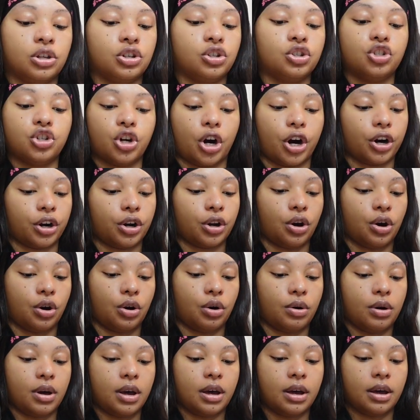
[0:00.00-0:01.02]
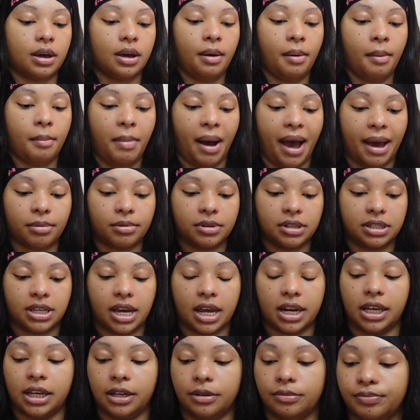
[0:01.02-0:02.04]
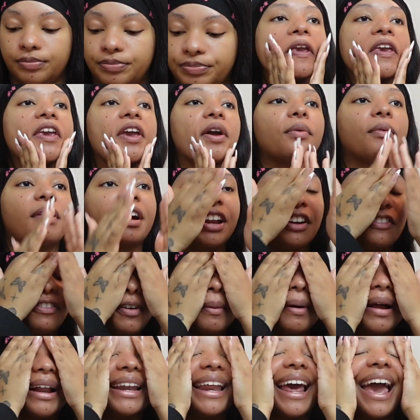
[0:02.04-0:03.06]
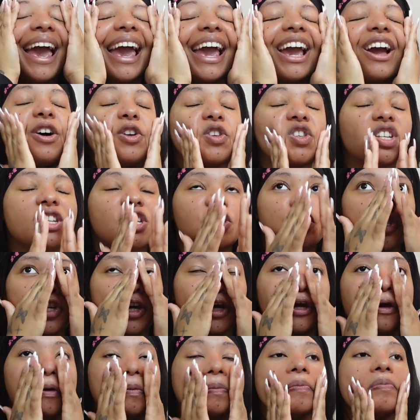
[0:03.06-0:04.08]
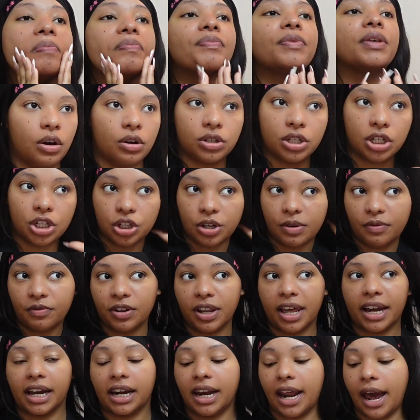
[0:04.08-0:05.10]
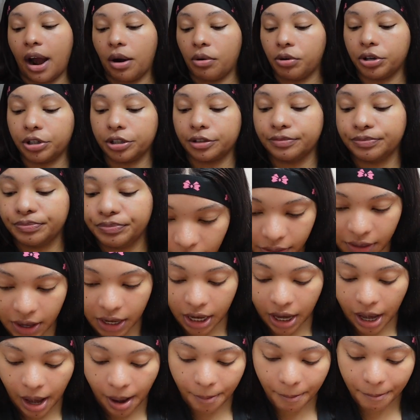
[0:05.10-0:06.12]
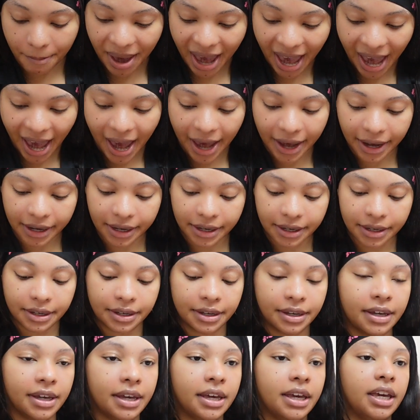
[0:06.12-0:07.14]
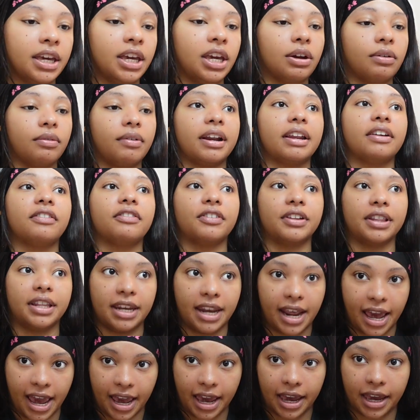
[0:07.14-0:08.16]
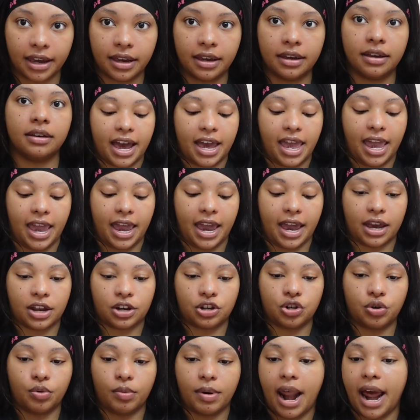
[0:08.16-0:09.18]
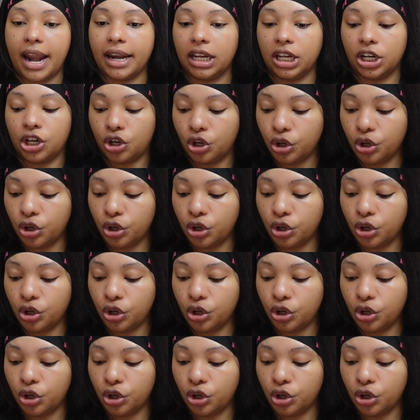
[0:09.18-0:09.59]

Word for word: journal, Bible study, get ready for my day, go to the gym, go to the gym for like an hour, and then come back, get ready for the day, and do what I need to